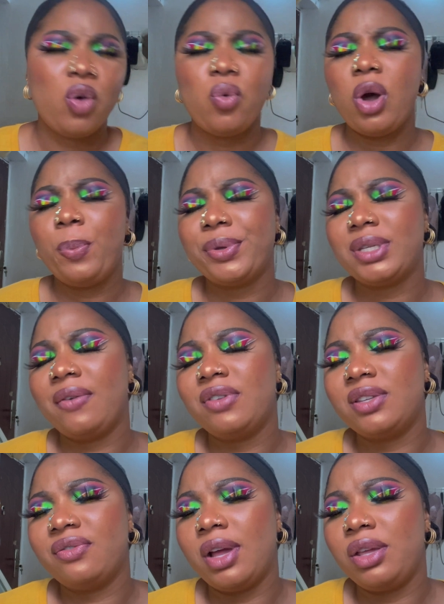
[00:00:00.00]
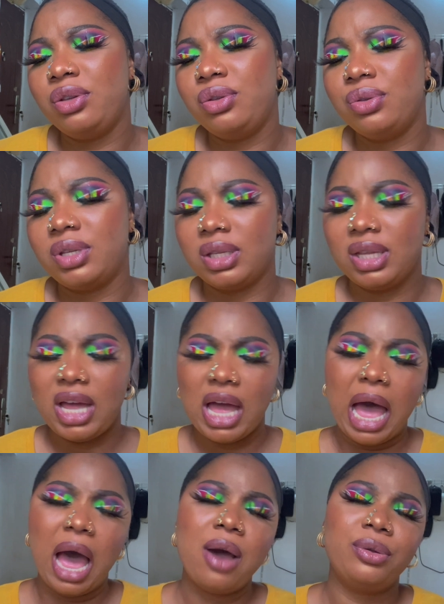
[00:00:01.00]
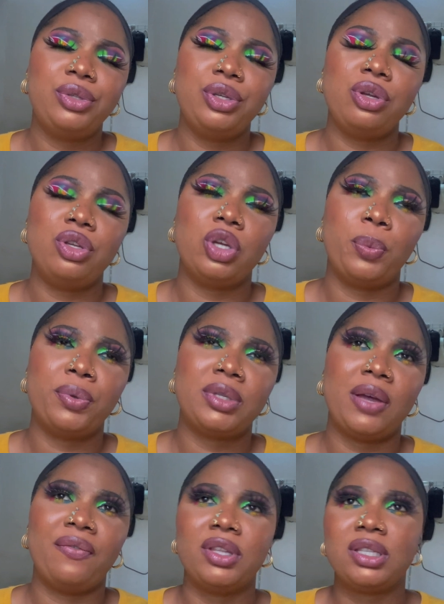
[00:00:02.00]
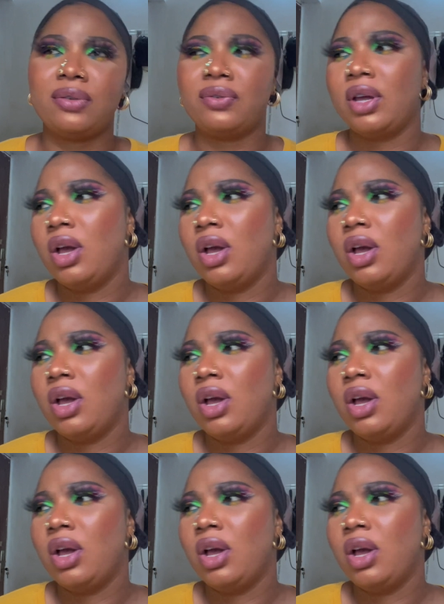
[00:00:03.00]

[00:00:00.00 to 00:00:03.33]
what preservative are you using how do you use your preservative